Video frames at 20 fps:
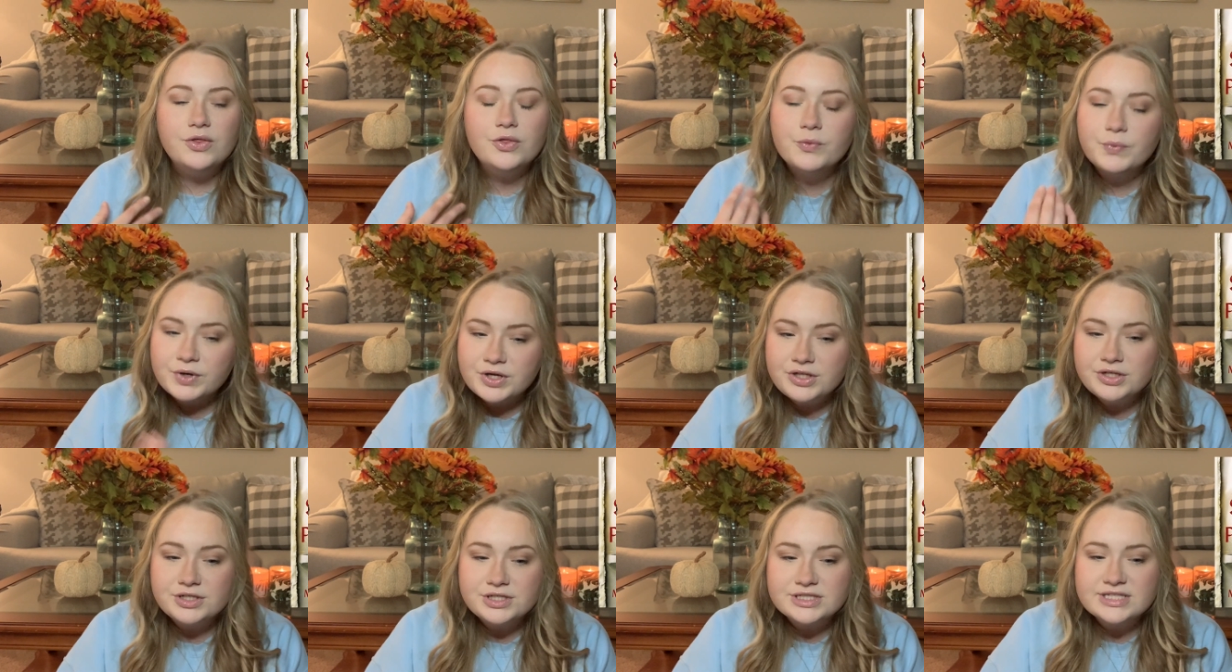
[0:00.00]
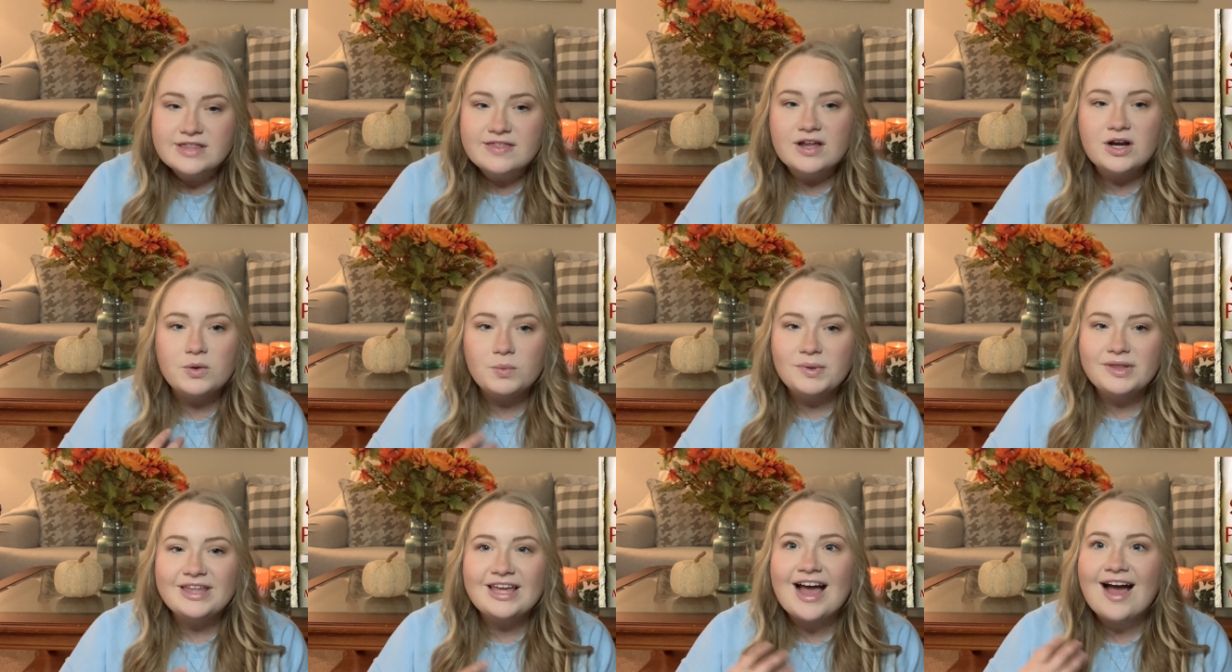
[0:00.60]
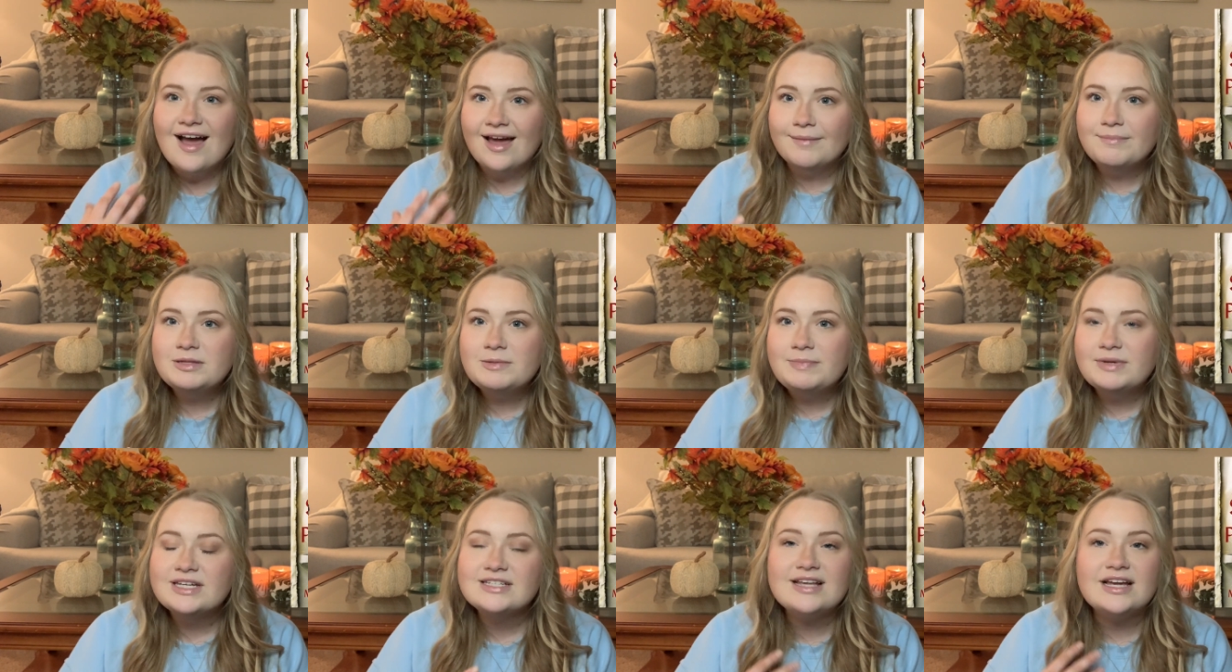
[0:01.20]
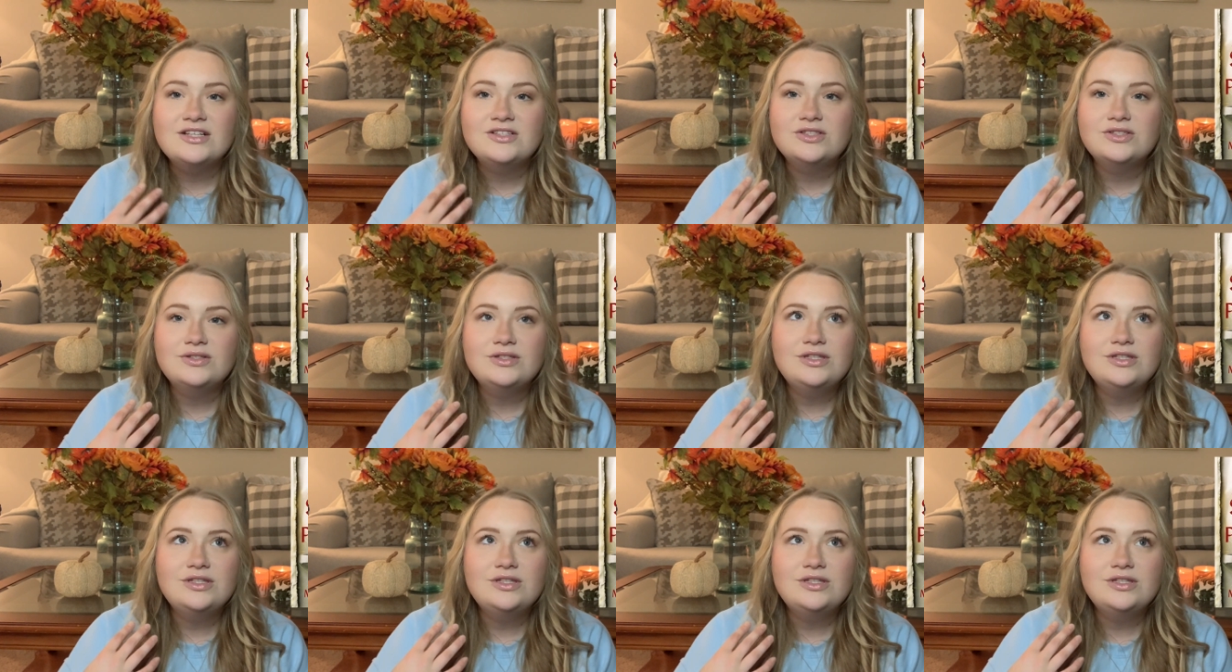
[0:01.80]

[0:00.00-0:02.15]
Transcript: thrillers that are really hyped, because I